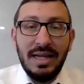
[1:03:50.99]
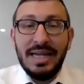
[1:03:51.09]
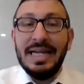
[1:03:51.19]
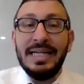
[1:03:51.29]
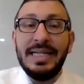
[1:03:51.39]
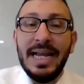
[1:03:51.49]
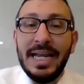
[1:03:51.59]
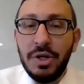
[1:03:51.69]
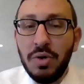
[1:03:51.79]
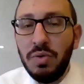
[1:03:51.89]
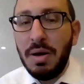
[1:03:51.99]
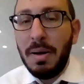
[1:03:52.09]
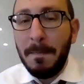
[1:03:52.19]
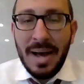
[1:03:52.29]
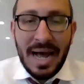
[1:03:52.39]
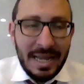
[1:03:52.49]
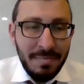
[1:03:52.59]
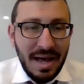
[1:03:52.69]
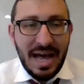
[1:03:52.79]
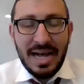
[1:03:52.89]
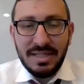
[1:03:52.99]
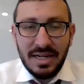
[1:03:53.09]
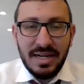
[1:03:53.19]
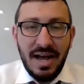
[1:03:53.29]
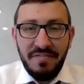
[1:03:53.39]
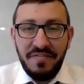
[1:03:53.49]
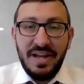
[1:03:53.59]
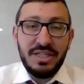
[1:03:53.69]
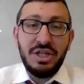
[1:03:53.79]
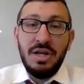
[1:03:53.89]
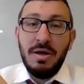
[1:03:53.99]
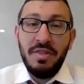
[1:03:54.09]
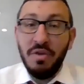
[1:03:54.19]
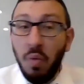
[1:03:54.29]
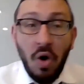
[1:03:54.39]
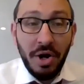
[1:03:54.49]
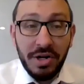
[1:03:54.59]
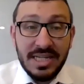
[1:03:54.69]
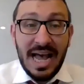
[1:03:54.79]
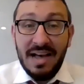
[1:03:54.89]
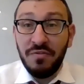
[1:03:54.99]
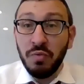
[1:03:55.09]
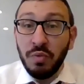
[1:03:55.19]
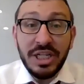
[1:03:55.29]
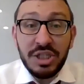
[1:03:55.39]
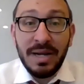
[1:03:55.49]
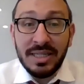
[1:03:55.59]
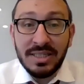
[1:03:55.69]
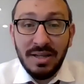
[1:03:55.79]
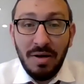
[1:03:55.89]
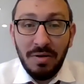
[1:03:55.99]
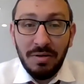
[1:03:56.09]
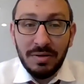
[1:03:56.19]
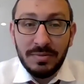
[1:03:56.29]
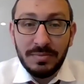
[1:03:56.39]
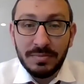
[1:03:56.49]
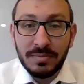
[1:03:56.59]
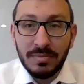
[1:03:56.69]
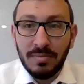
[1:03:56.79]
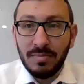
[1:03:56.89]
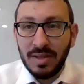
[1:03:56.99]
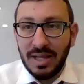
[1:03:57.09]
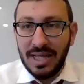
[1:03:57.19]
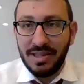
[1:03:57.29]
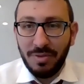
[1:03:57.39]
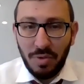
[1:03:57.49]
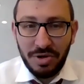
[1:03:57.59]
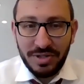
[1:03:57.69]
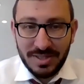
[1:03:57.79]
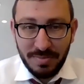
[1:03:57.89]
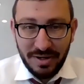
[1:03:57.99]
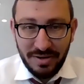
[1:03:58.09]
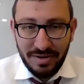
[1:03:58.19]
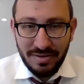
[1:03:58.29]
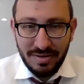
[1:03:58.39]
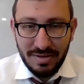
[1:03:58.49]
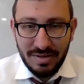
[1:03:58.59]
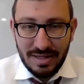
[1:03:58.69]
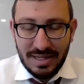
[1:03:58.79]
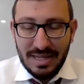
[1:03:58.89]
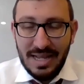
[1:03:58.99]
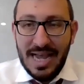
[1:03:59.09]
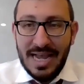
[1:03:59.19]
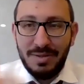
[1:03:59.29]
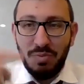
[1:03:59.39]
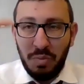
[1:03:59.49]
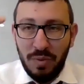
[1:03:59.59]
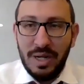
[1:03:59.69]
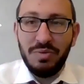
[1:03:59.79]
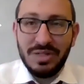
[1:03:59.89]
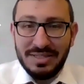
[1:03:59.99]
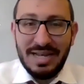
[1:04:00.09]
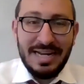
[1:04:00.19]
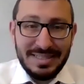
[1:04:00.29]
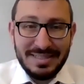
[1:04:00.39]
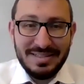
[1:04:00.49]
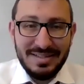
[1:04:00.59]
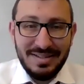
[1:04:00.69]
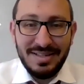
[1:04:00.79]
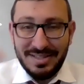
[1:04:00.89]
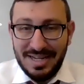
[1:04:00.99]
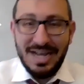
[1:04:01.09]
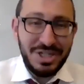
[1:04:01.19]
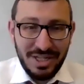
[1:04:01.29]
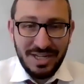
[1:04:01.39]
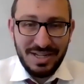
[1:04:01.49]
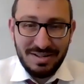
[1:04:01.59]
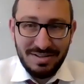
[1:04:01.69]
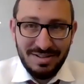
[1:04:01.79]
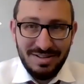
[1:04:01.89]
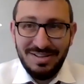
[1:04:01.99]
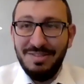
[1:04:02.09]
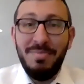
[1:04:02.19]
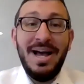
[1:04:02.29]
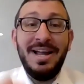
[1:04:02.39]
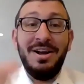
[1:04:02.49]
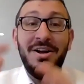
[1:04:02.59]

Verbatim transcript: hidiyu ma'im ad nafesh, the waters have reached my soul," and the water disappeared. And when we recite the Tashlich by a